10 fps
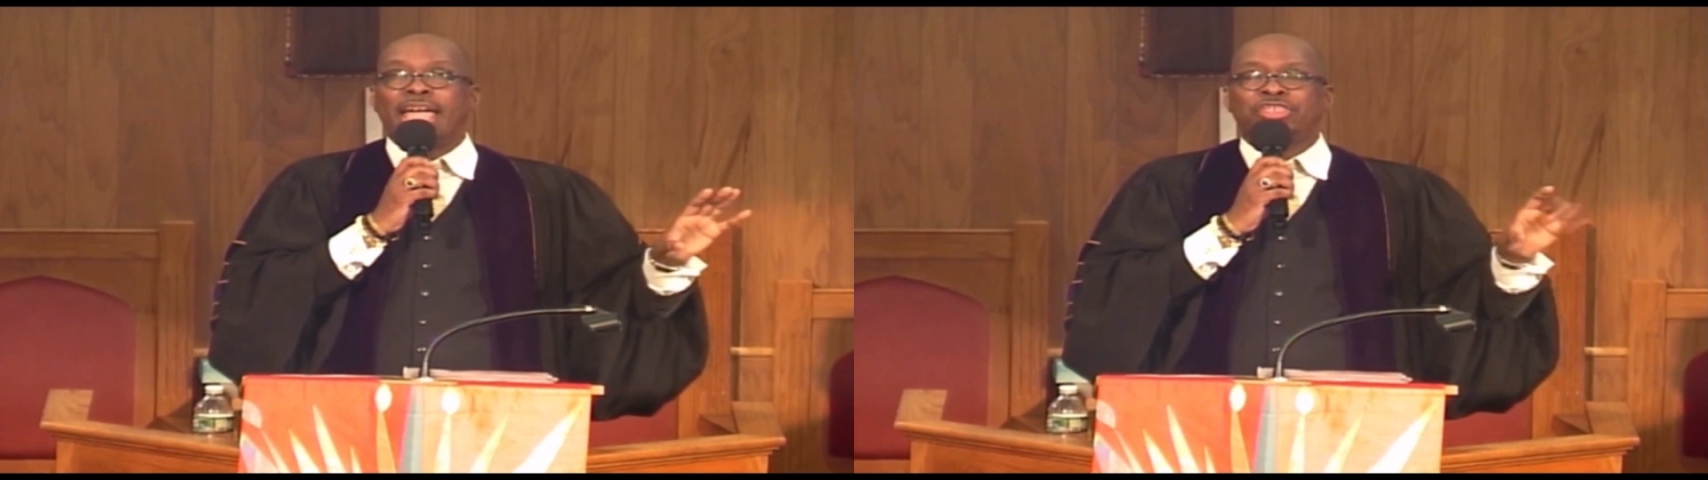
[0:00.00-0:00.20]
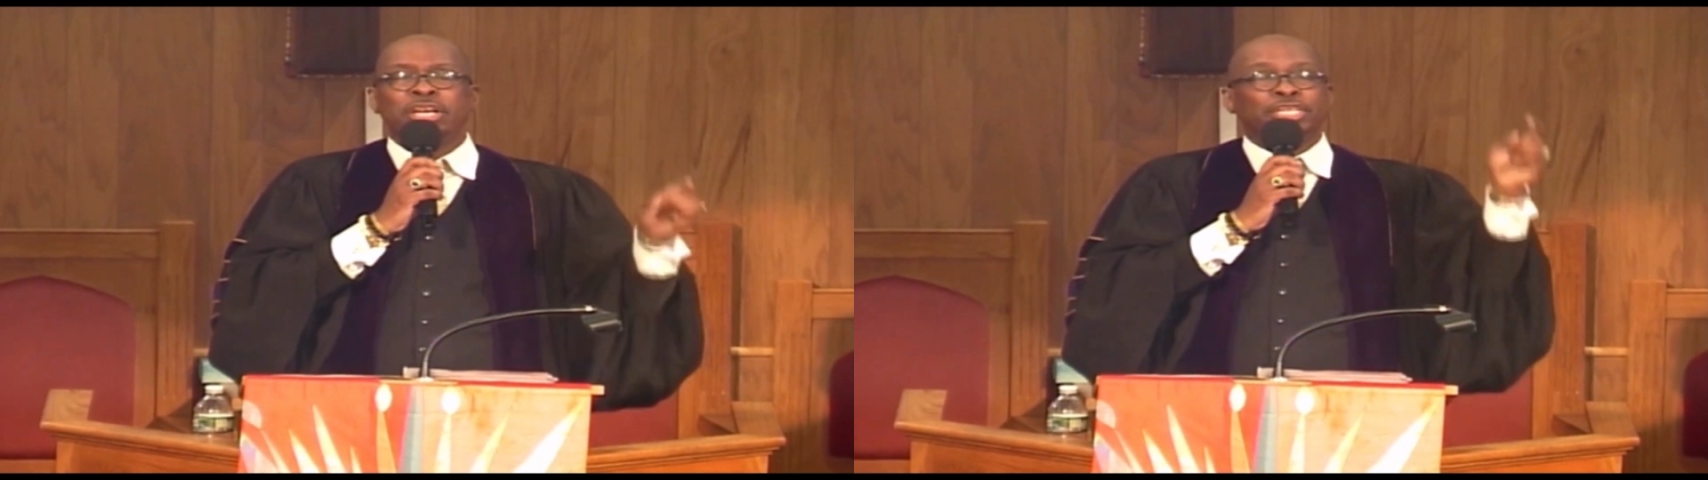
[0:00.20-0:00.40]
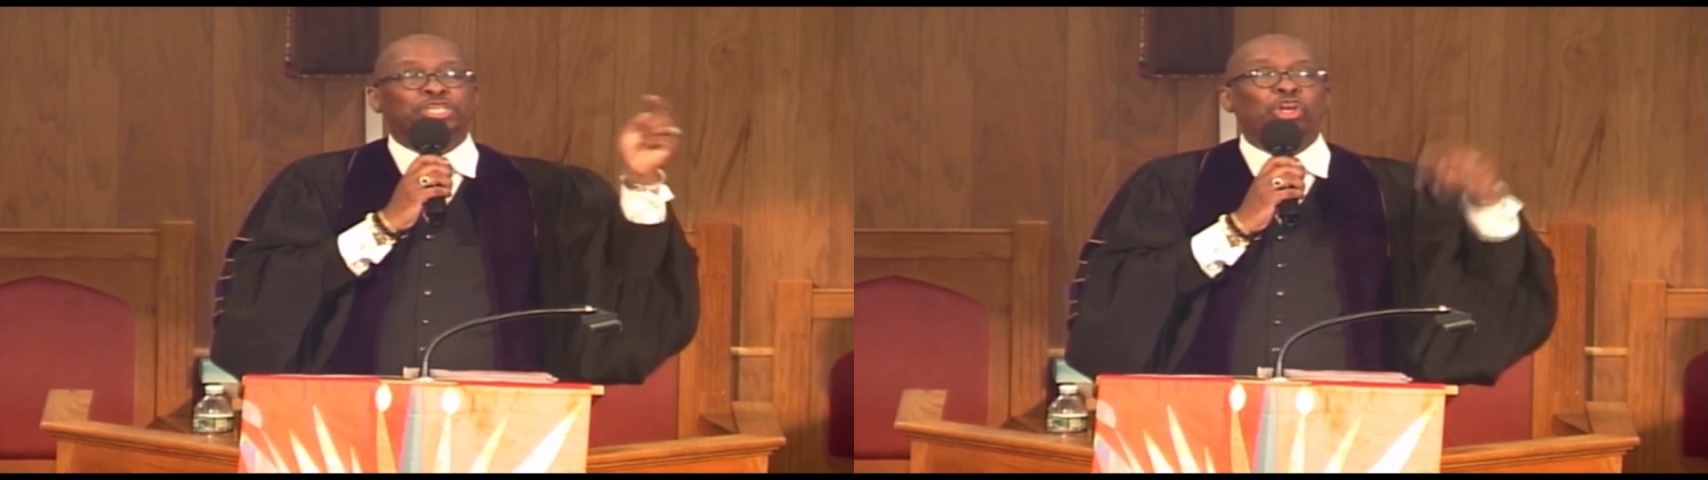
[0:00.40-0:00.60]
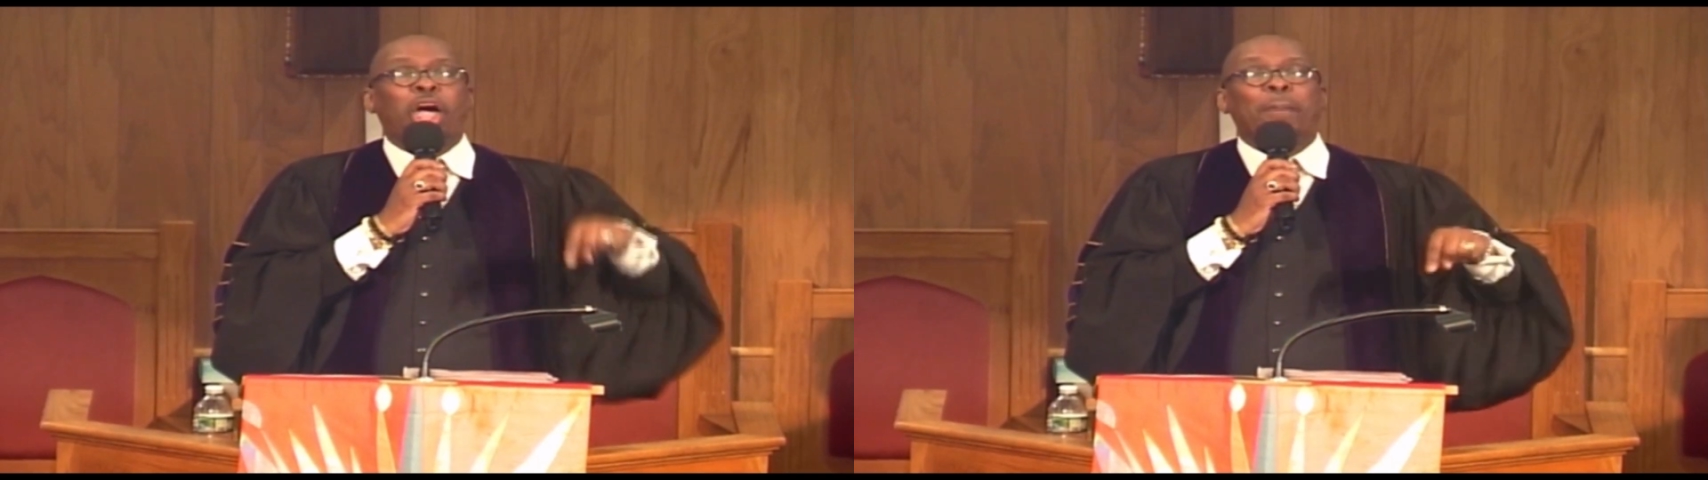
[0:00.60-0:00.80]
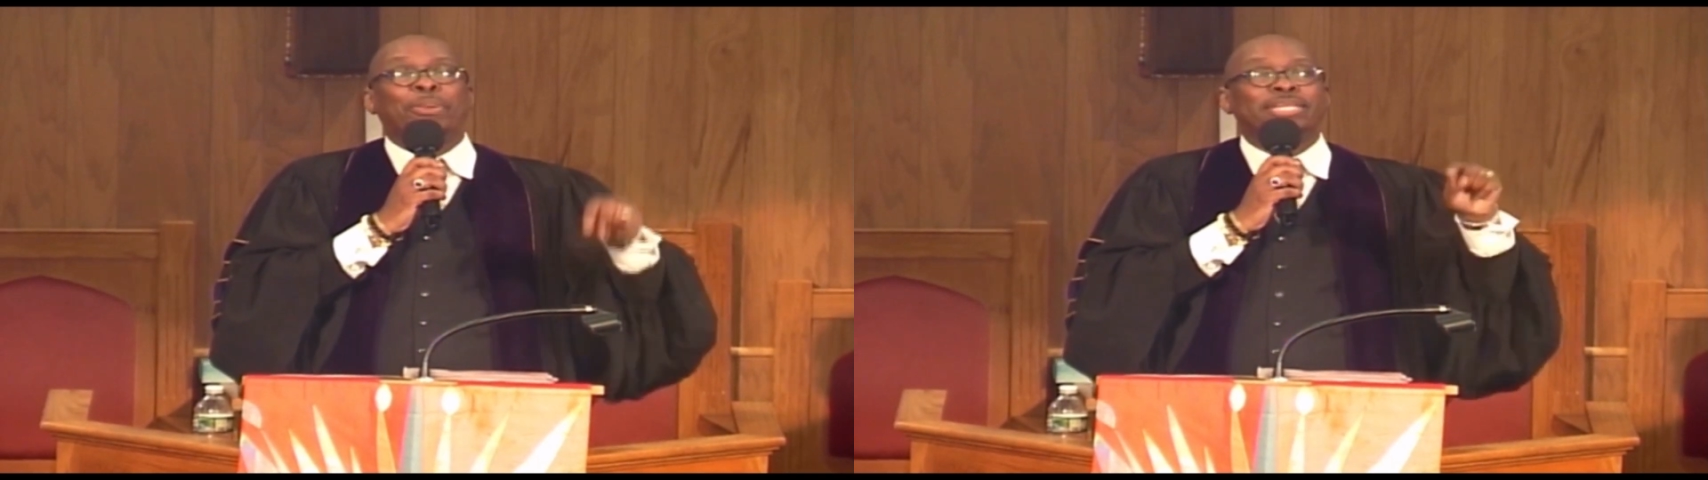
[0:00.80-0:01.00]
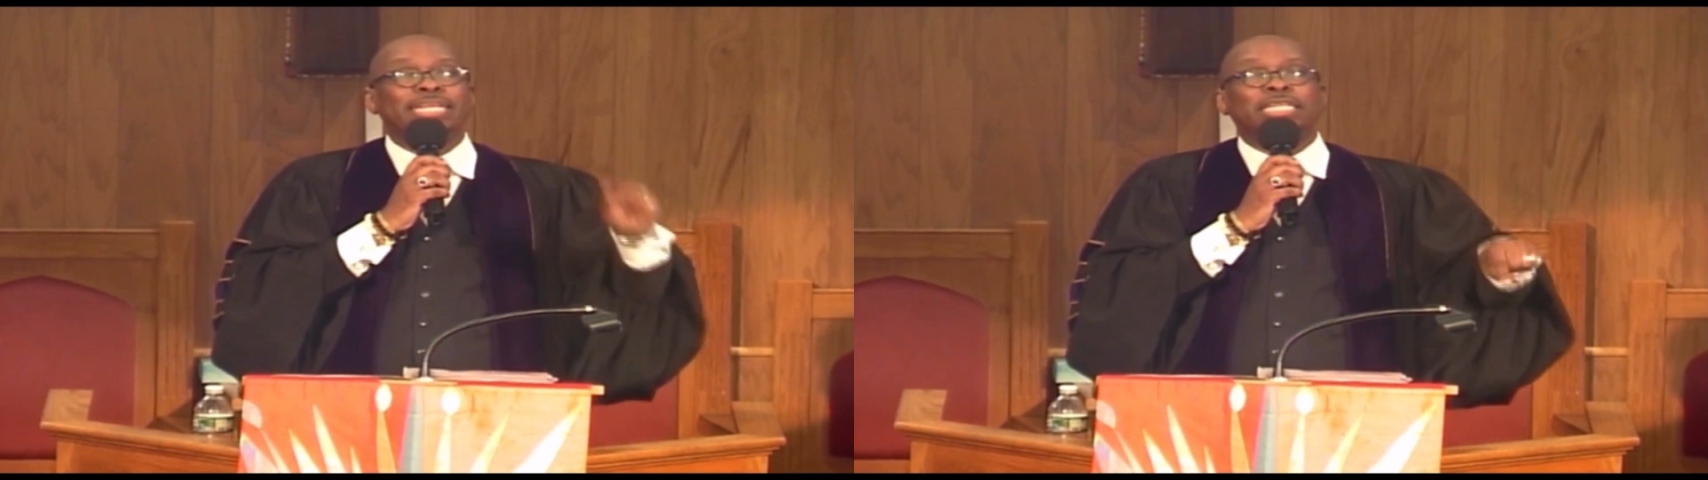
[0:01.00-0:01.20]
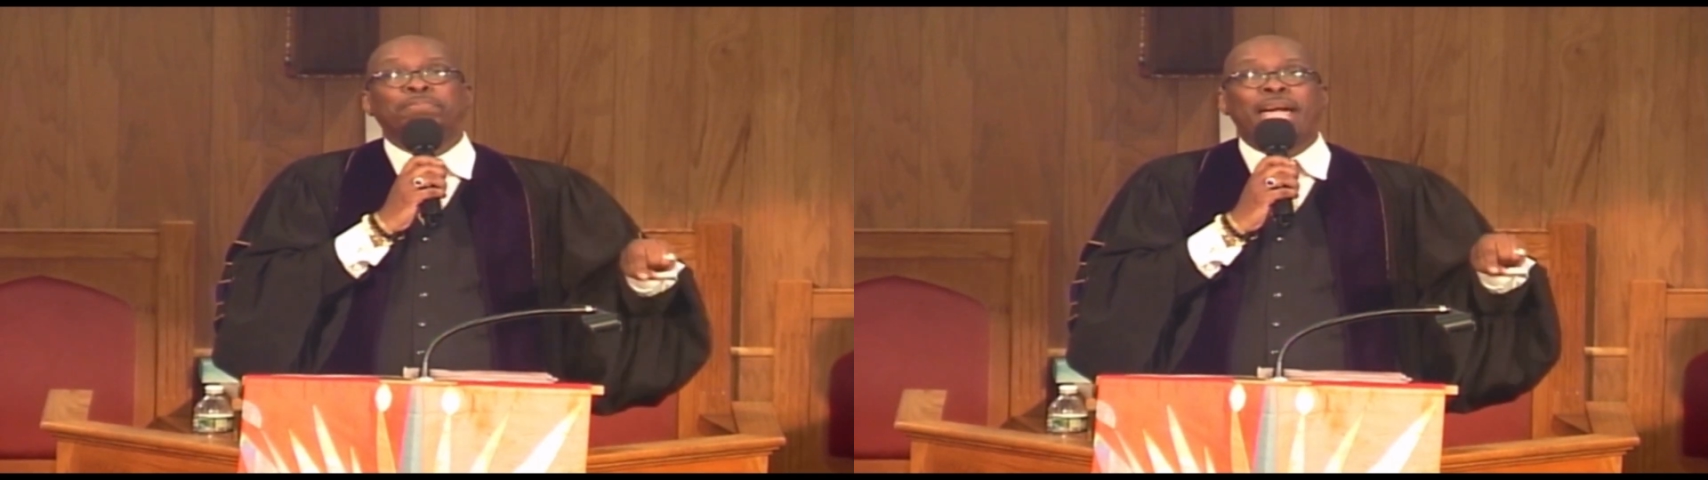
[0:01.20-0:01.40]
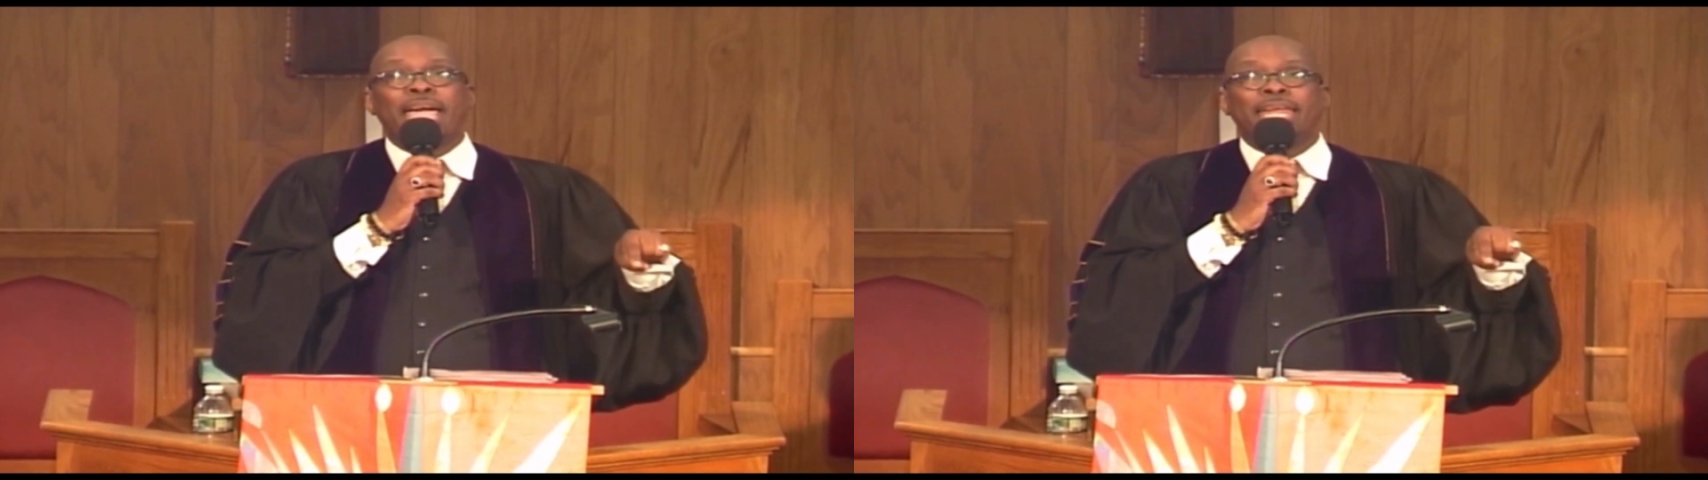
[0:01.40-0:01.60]
start
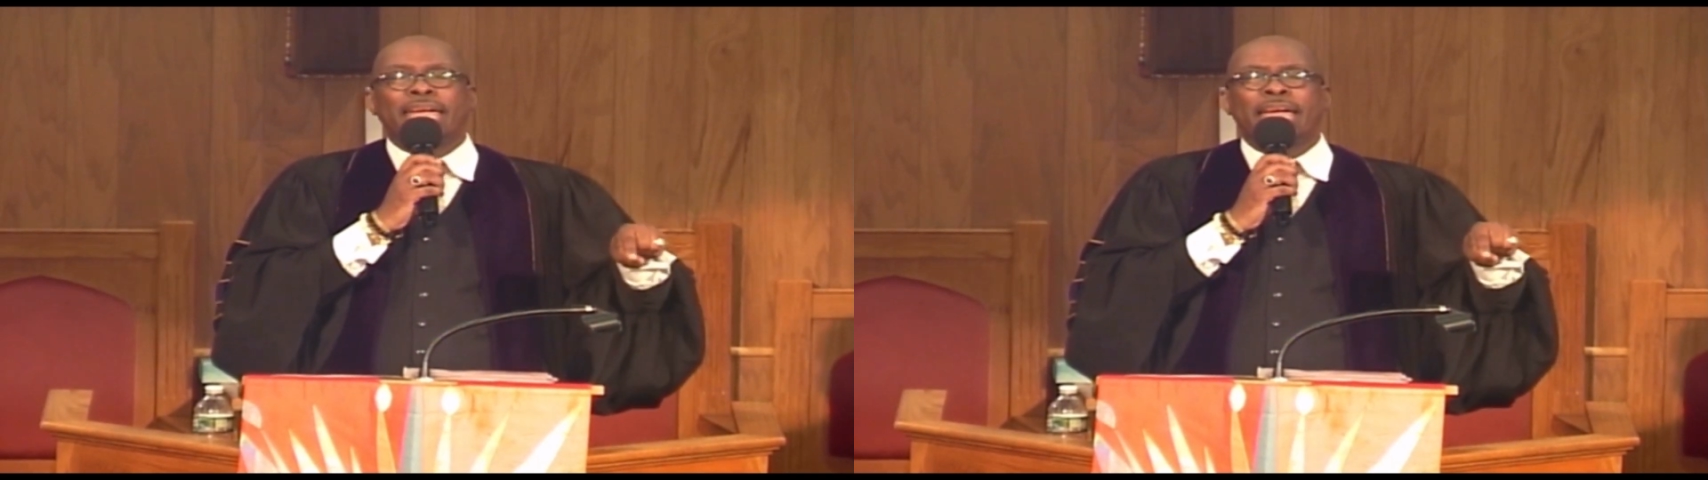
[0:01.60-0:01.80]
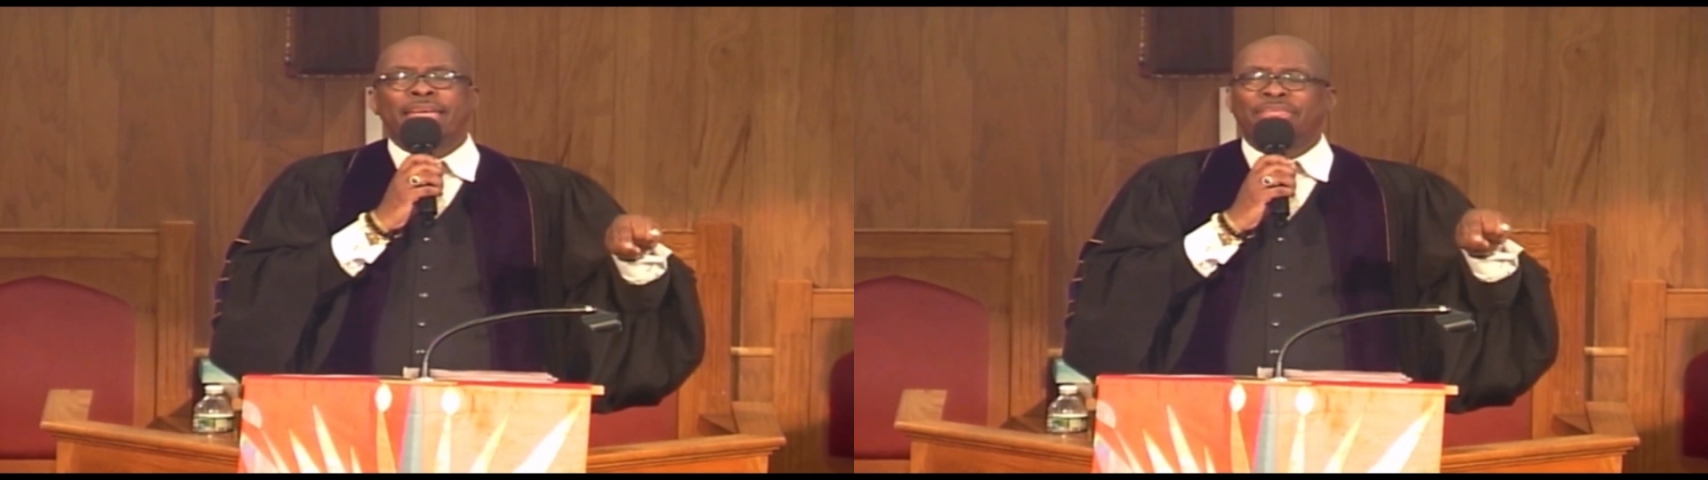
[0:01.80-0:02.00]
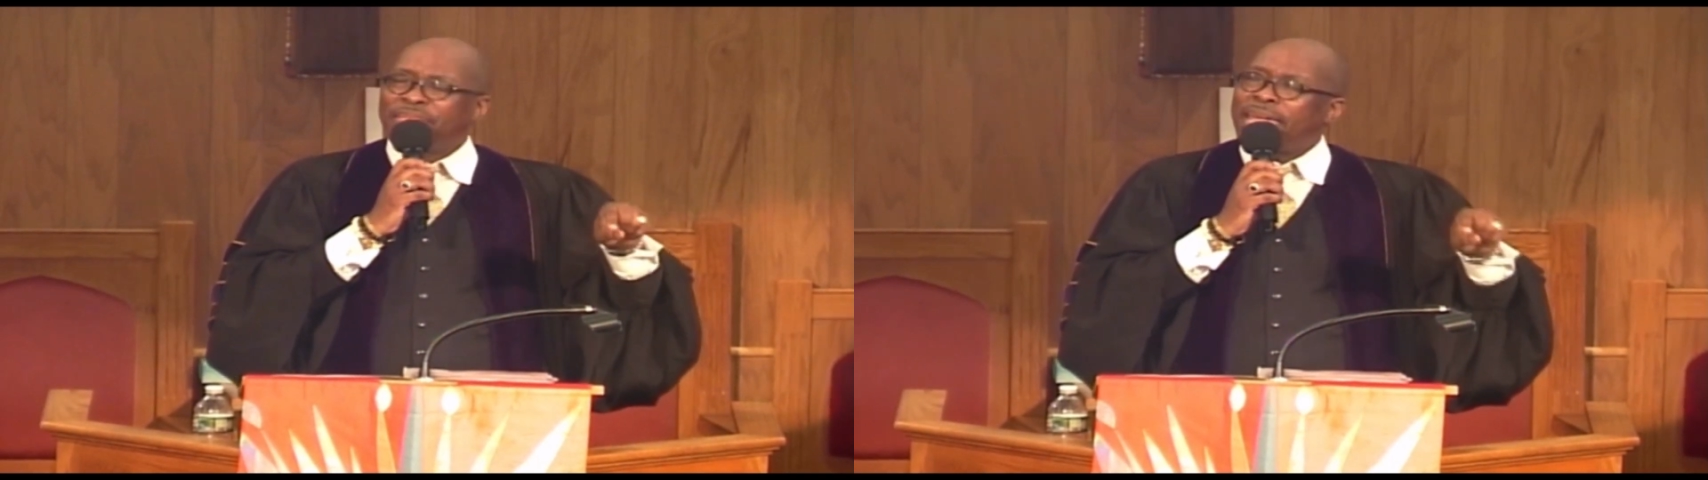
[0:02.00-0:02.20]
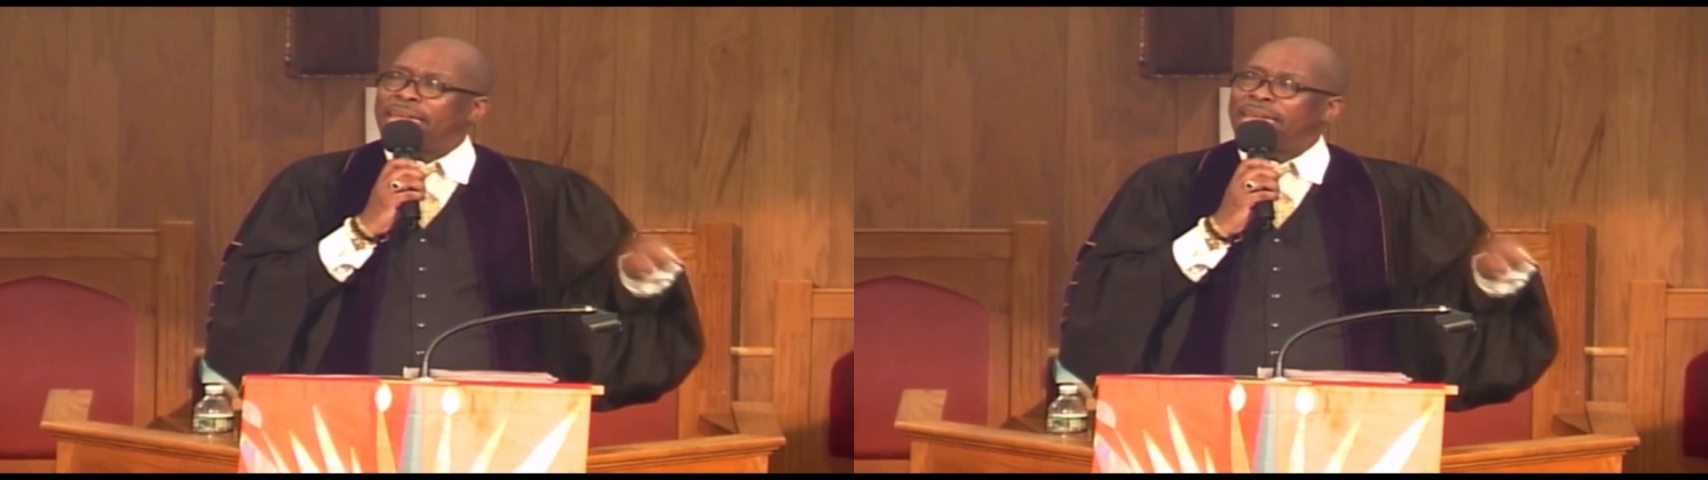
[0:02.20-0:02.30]
participating then.